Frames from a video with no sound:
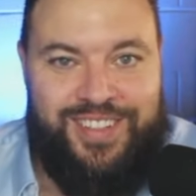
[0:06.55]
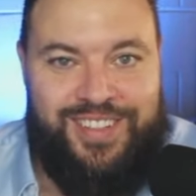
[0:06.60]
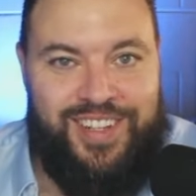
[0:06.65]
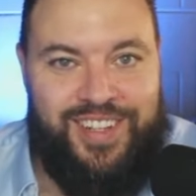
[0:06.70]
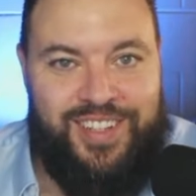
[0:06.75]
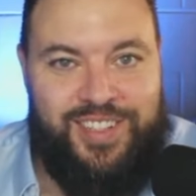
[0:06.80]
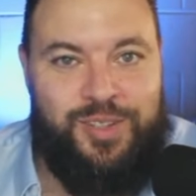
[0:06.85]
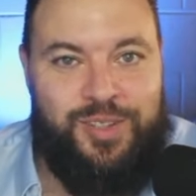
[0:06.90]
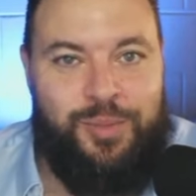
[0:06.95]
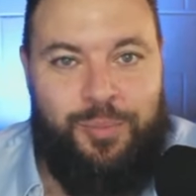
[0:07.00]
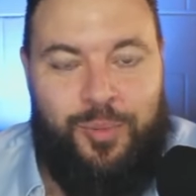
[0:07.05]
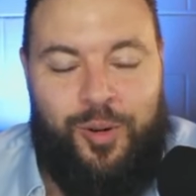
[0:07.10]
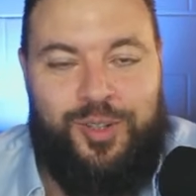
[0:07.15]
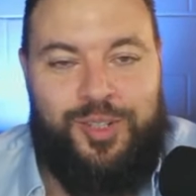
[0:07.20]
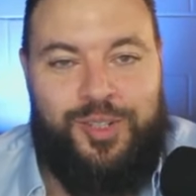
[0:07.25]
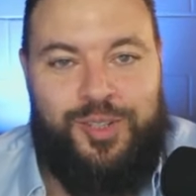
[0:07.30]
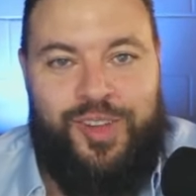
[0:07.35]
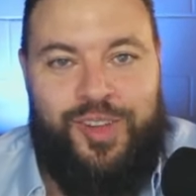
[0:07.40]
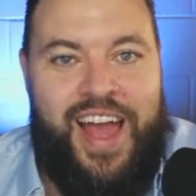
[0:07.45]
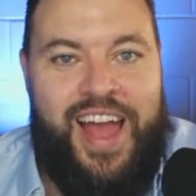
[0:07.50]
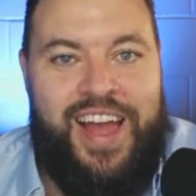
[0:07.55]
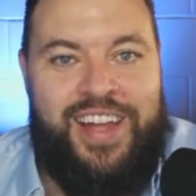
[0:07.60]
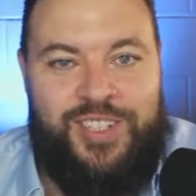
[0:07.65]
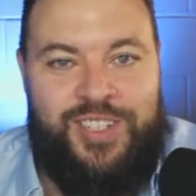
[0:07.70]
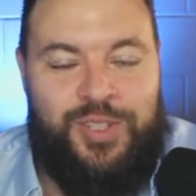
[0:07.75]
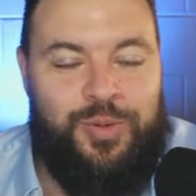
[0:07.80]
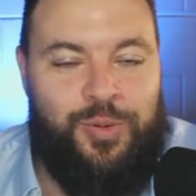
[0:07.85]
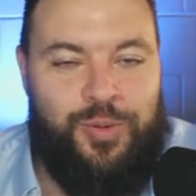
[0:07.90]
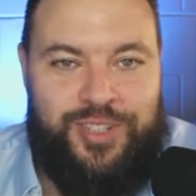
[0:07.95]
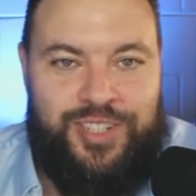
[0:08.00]
Let's do Marshall
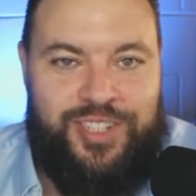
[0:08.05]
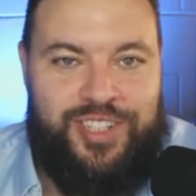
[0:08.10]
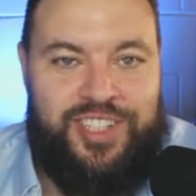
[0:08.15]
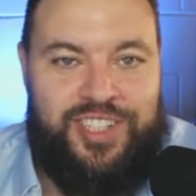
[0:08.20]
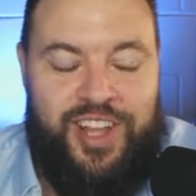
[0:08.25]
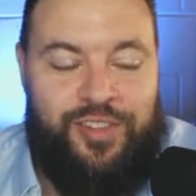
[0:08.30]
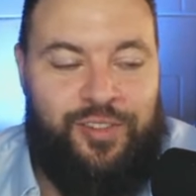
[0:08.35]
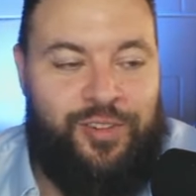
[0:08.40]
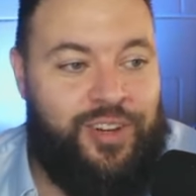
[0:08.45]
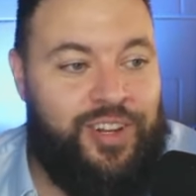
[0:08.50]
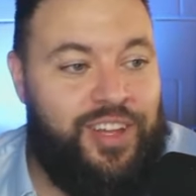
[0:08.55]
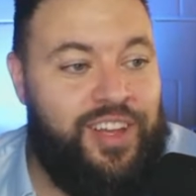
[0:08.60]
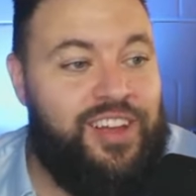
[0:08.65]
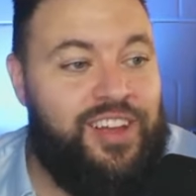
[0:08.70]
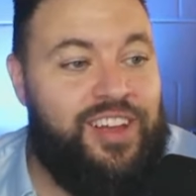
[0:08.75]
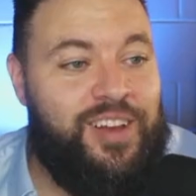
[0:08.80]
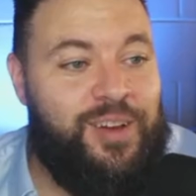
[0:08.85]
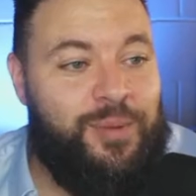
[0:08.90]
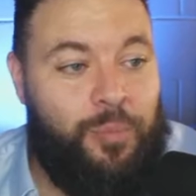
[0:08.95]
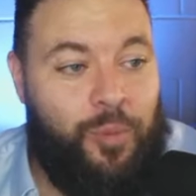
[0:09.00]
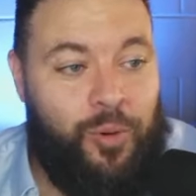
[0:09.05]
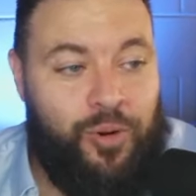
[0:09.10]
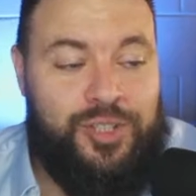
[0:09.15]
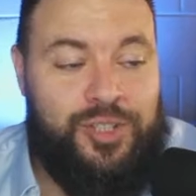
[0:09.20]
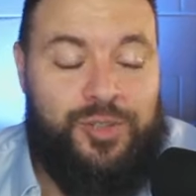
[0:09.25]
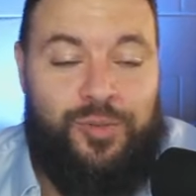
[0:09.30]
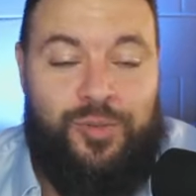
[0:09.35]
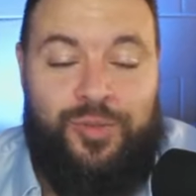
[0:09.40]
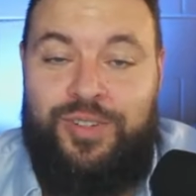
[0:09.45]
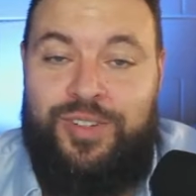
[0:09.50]
at Georgia Southern.
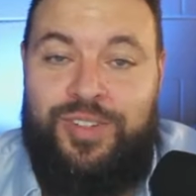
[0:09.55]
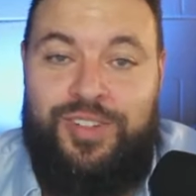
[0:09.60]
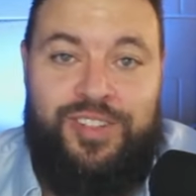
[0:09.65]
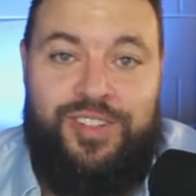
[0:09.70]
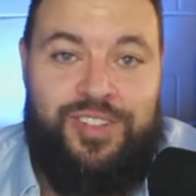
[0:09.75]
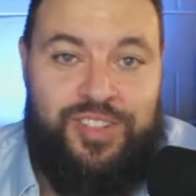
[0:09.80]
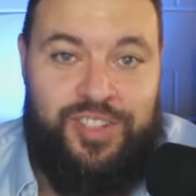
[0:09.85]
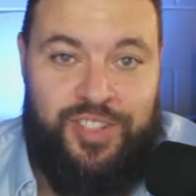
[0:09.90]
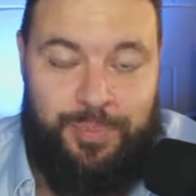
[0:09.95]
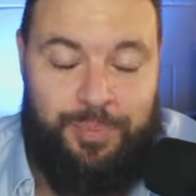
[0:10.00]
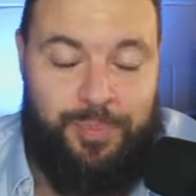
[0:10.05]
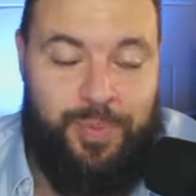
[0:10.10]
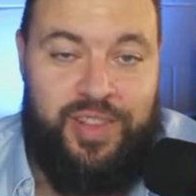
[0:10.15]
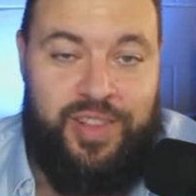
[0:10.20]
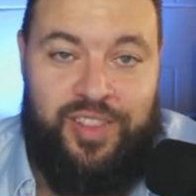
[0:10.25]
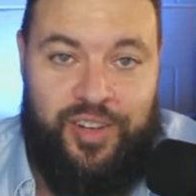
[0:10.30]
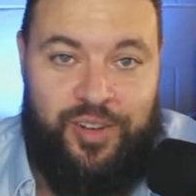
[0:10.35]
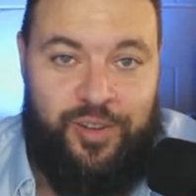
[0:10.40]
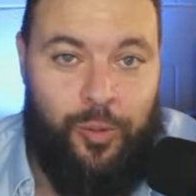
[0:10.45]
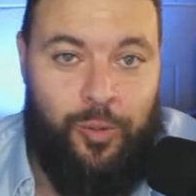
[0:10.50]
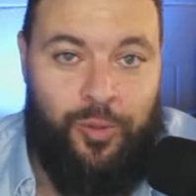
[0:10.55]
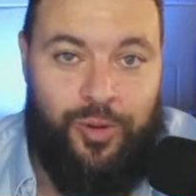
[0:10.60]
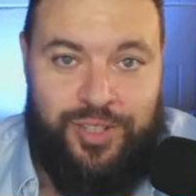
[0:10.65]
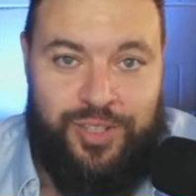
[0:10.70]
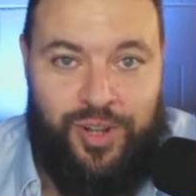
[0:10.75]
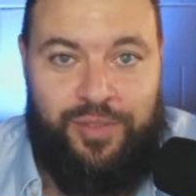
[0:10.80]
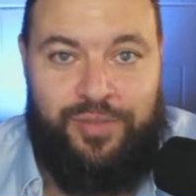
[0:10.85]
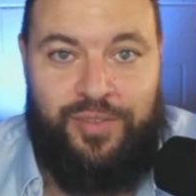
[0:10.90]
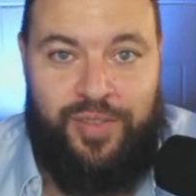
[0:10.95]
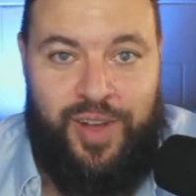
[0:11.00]
Marshall just beat the
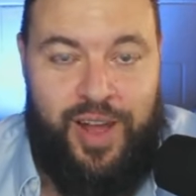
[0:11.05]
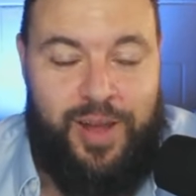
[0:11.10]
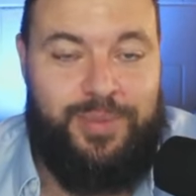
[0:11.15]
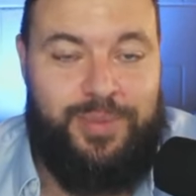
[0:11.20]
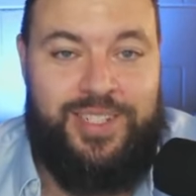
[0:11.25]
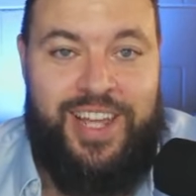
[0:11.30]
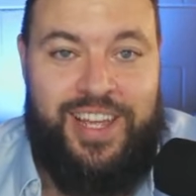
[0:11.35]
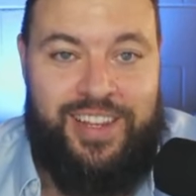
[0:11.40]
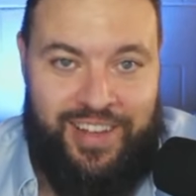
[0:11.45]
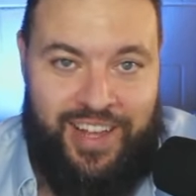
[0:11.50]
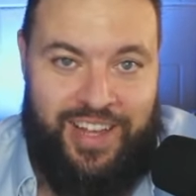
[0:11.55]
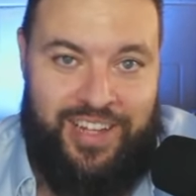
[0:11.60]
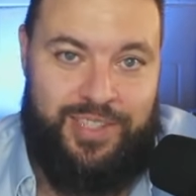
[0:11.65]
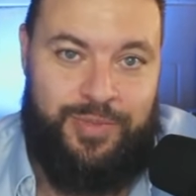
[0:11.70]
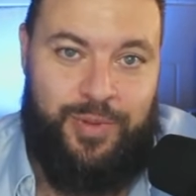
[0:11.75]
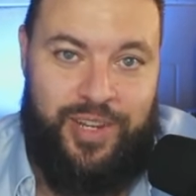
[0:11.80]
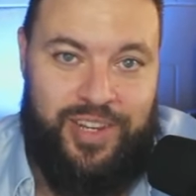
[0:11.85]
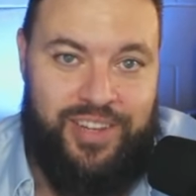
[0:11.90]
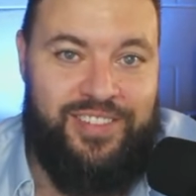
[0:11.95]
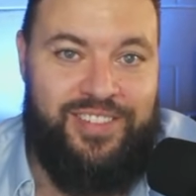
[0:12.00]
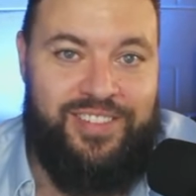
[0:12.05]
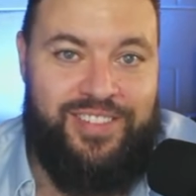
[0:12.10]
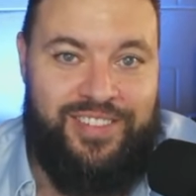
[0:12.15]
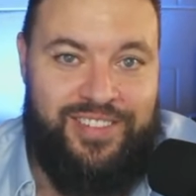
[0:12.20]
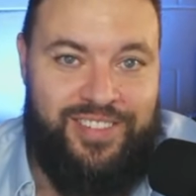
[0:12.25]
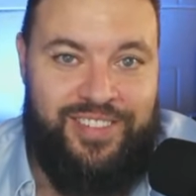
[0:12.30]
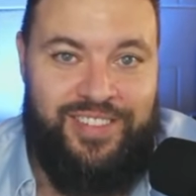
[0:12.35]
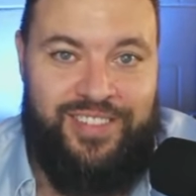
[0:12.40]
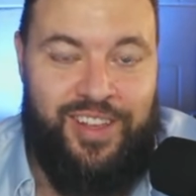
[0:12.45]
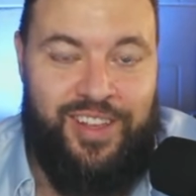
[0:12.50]
doors off of App State last week.
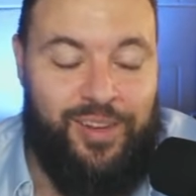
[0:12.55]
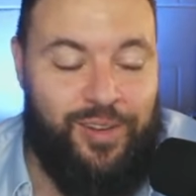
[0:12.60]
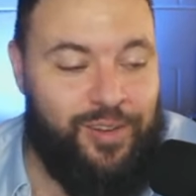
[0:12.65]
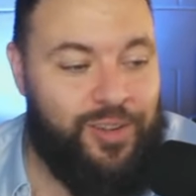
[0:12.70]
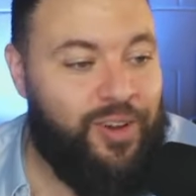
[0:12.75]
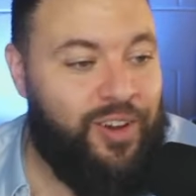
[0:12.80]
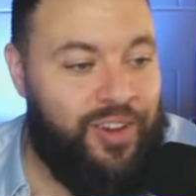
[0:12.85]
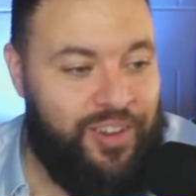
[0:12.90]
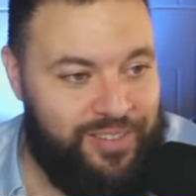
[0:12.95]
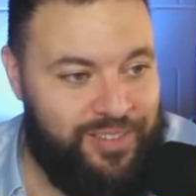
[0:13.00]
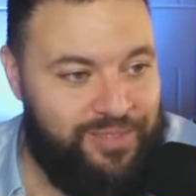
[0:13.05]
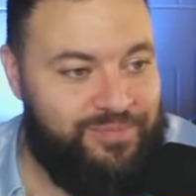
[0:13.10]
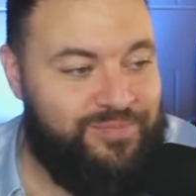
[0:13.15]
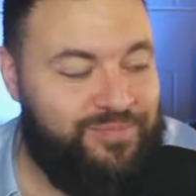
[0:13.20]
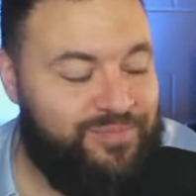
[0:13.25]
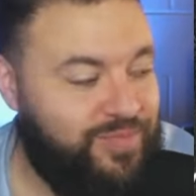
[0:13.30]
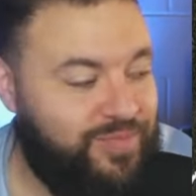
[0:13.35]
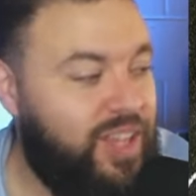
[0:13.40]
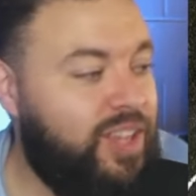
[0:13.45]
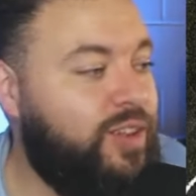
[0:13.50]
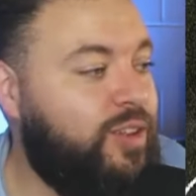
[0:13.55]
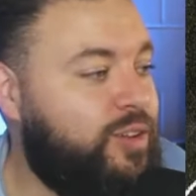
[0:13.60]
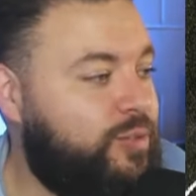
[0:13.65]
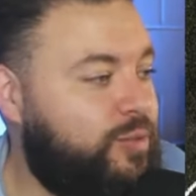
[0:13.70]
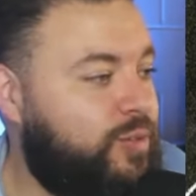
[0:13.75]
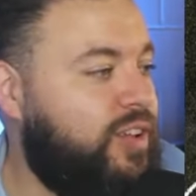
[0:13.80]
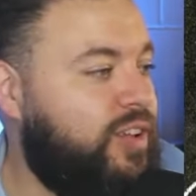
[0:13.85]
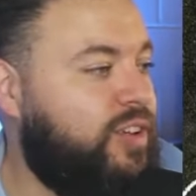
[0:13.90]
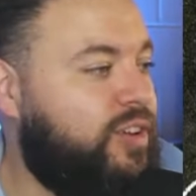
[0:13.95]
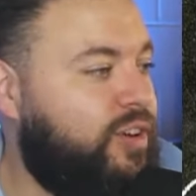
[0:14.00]
They look good. They looked
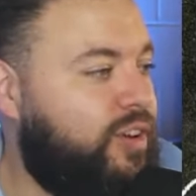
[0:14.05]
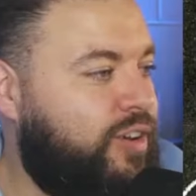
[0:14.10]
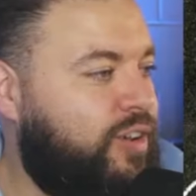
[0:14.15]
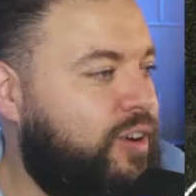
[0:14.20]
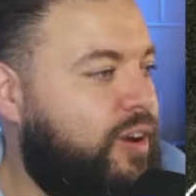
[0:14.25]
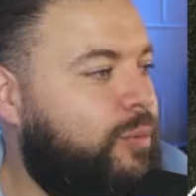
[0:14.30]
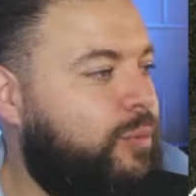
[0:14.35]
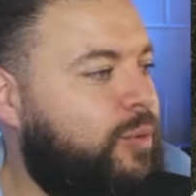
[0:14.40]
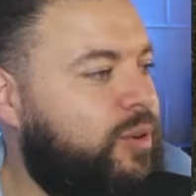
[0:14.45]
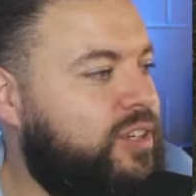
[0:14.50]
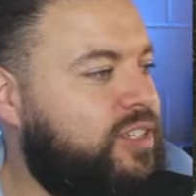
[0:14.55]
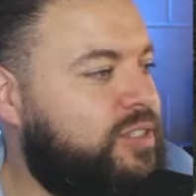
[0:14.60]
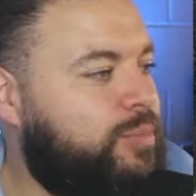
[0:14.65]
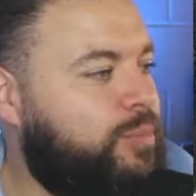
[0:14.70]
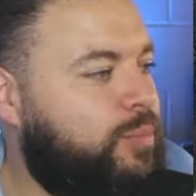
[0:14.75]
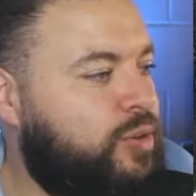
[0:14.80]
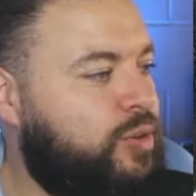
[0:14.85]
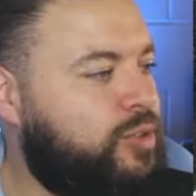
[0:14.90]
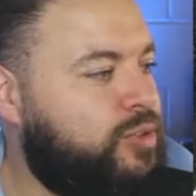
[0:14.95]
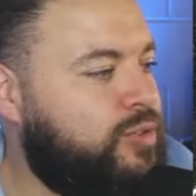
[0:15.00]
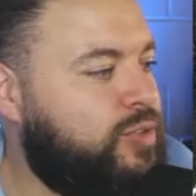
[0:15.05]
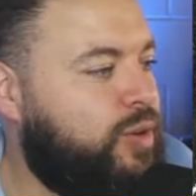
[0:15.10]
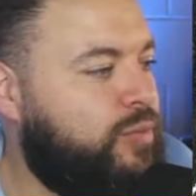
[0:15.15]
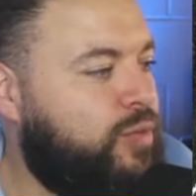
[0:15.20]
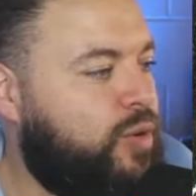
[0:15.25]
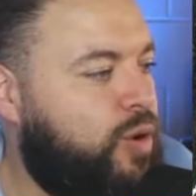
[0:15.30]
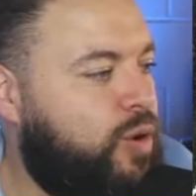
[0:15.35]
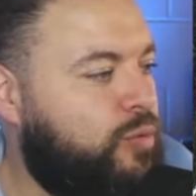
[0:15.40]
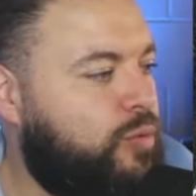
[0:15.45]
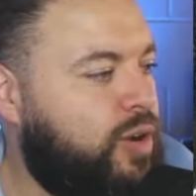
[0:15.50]
really good. Uh, what is Marshall's
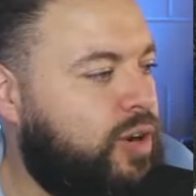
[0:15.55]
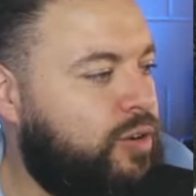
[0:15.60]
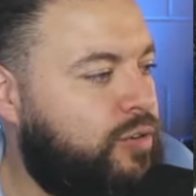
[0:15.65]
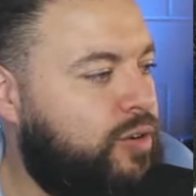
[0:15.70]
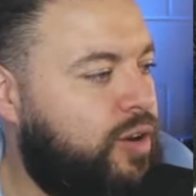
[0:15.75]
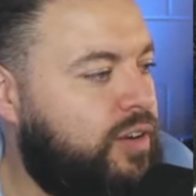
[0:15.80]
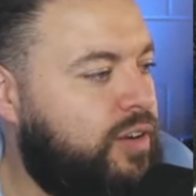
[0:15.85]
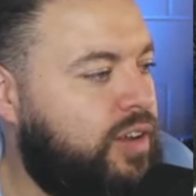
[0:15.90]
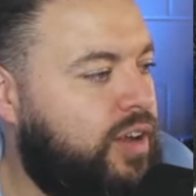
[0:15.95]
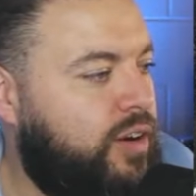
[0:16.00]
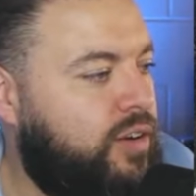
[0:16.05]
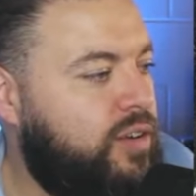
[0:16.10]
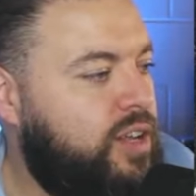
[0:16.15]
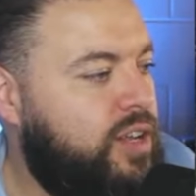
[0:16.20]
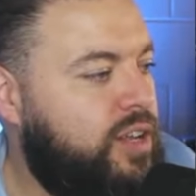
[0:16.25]
overall record right now?